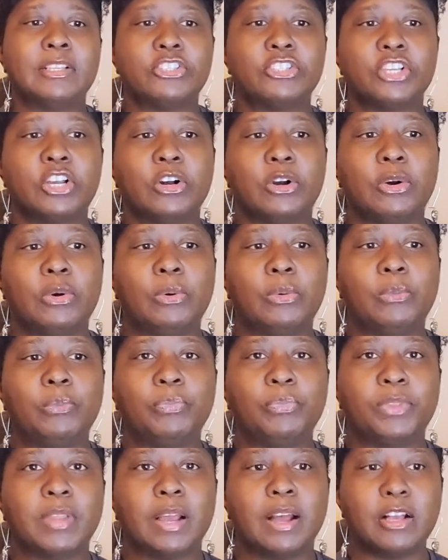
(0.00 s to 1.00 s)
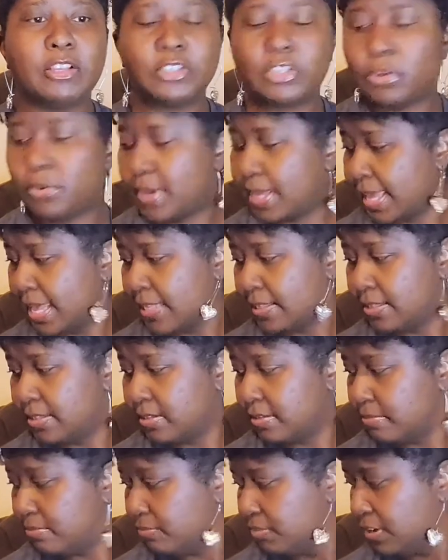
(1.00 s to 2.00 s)
So also I got
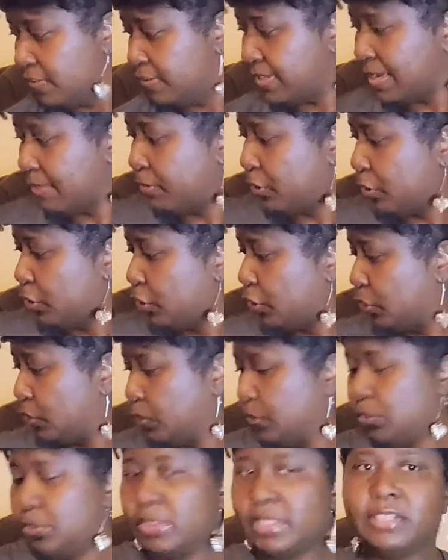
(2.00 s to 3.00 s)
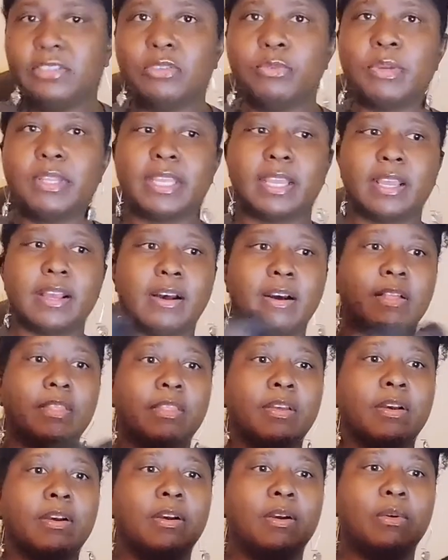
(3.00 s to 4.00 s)
some different type of shoes. These are what they
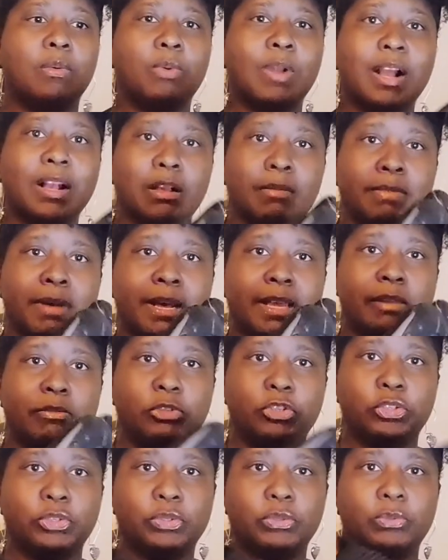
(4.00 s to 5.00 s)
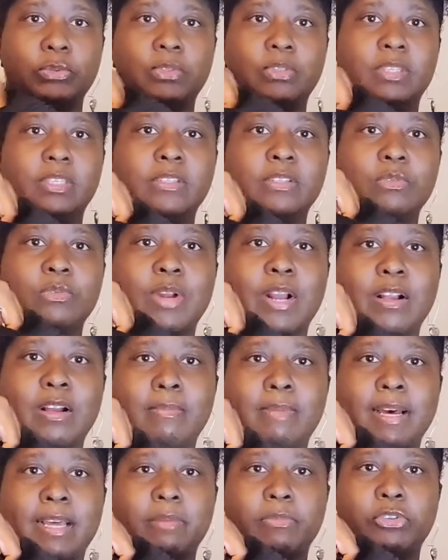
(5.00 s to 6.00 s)
call the rocker bottom shoes. These are
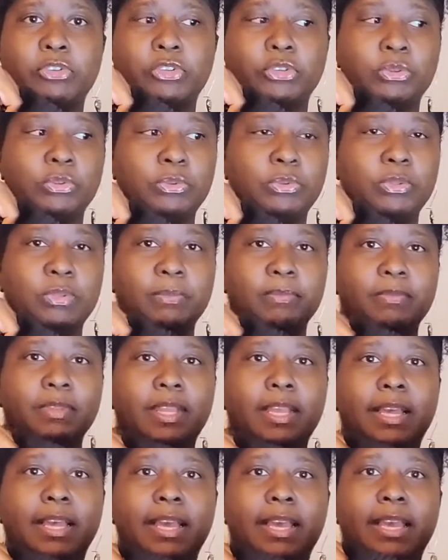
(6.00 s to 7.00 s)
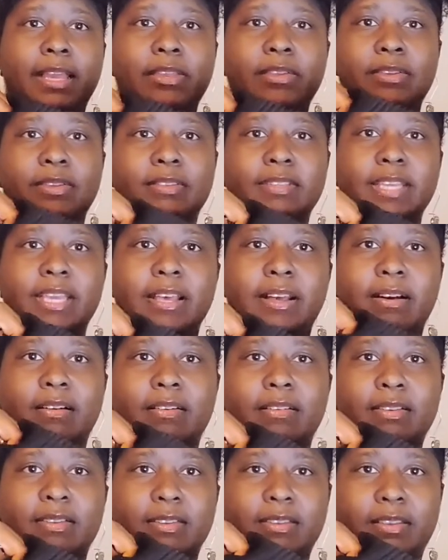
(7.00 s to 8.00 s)
rocker bottom shoes, and you can
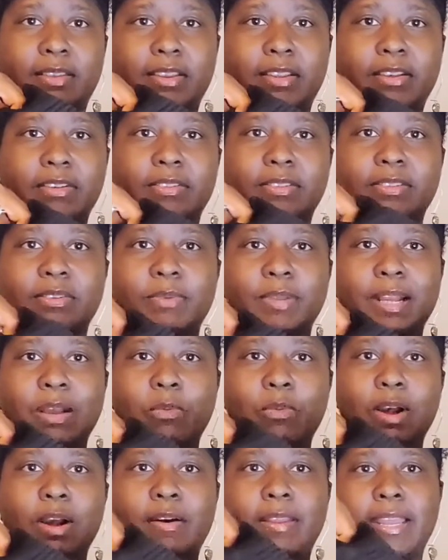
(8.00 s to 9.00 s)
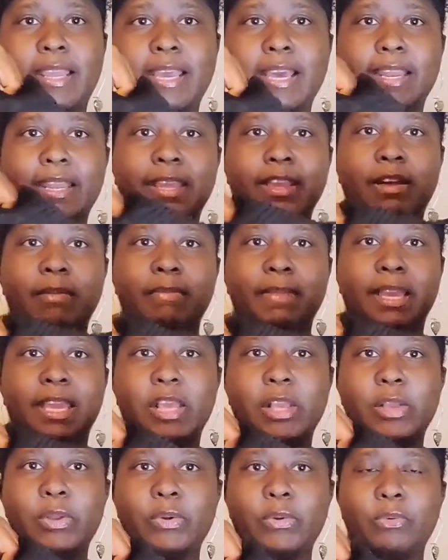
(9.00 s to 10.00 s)
tell, you know, so when I walk, they kind of help my
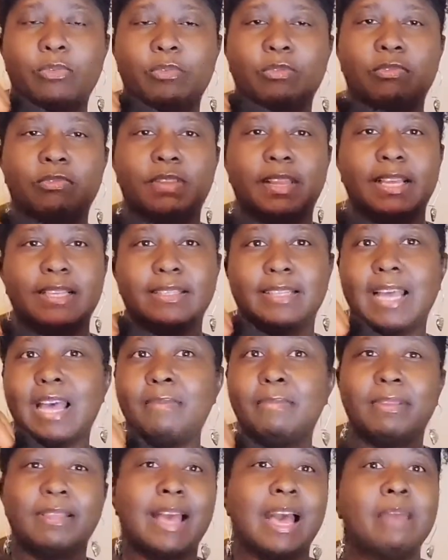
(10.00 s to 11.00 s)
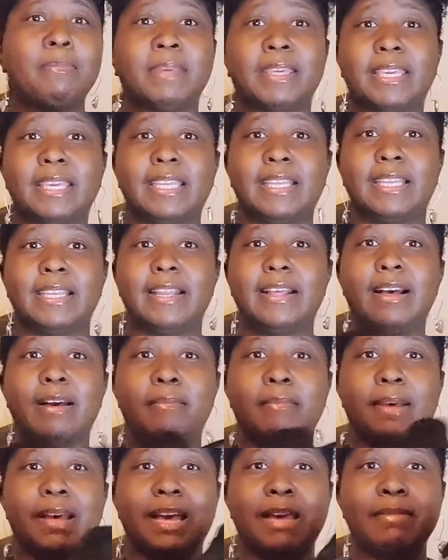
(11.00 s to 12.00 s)
ankle flex, and I'd be getting it
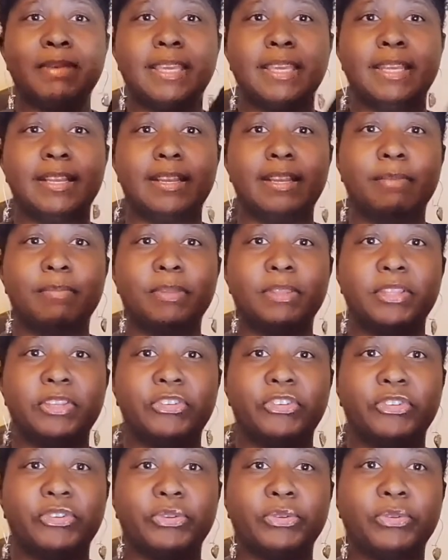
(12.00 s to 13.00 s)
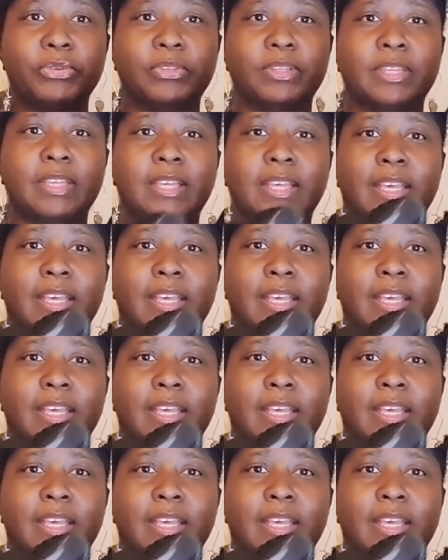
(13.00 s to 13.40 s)
up. I'd be getting it up in these shoes.